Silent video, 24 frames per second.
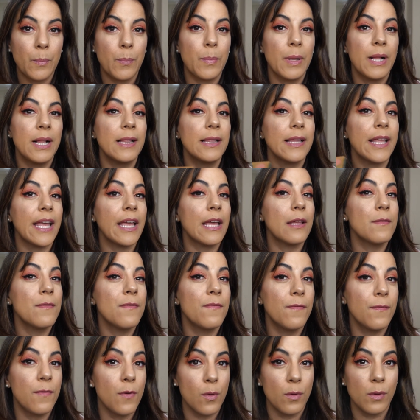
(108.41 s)
plan
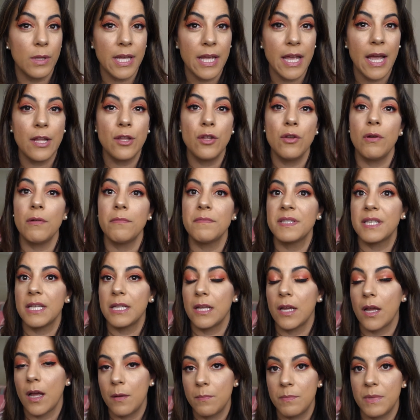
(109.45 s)
fully. I knew I was
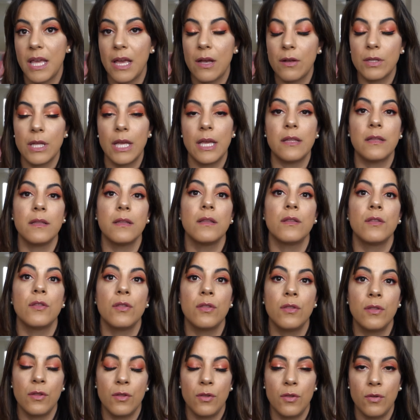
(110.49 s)
going to come down and
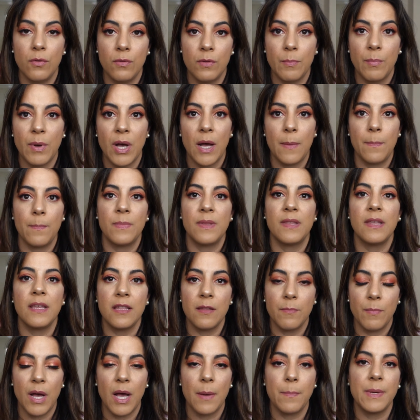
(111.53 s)
do the pop, see
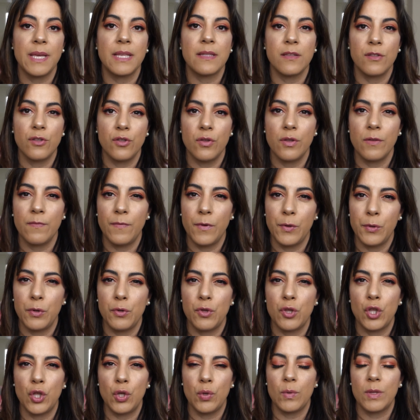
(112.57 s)
the poppies and do the photo
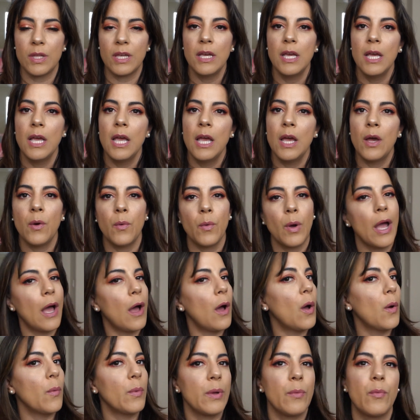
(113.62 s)
shoot.
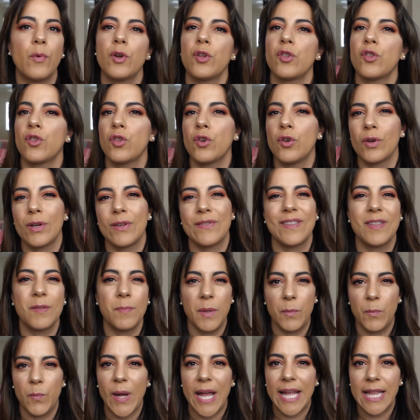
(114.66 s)
Uh, we weren't sure because it's
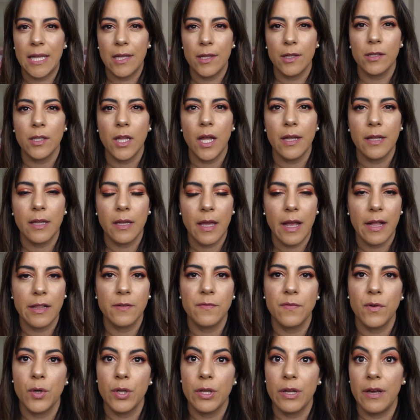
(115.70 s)
been raining a lot in
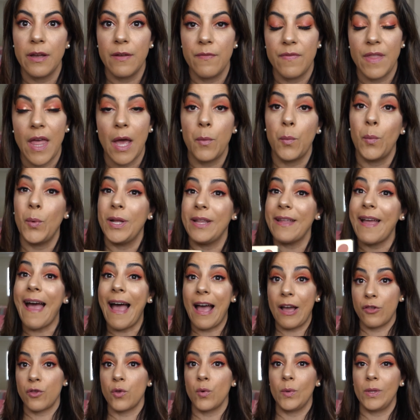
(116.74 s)
California if that would
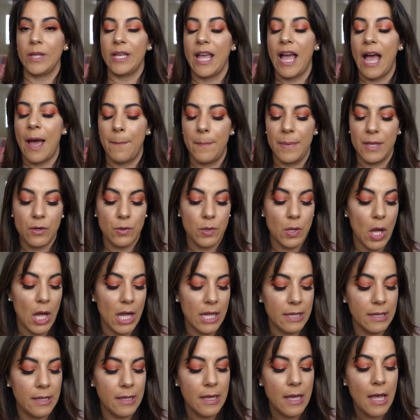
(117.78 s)
actually happen or
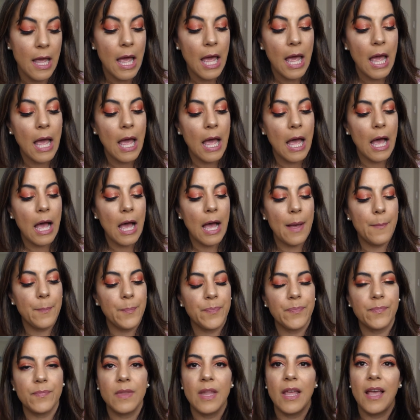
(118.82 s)
not.
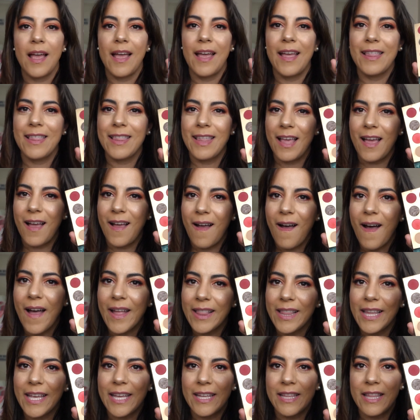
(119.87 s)
Um,
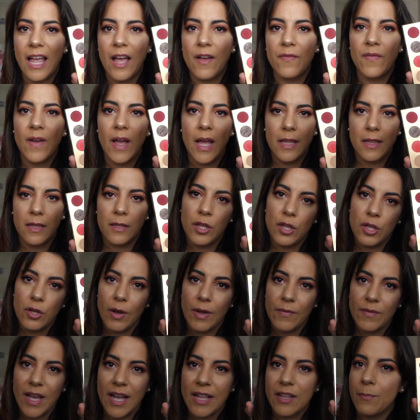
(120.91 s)
oddly enough, uh, you know,
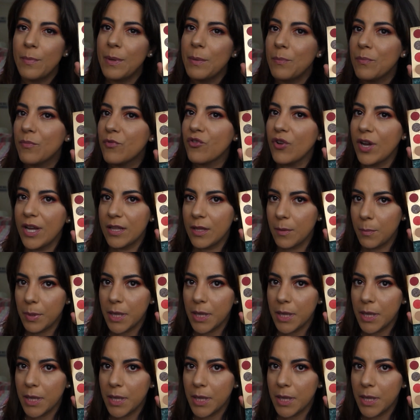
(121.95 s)
I've kind of been trying to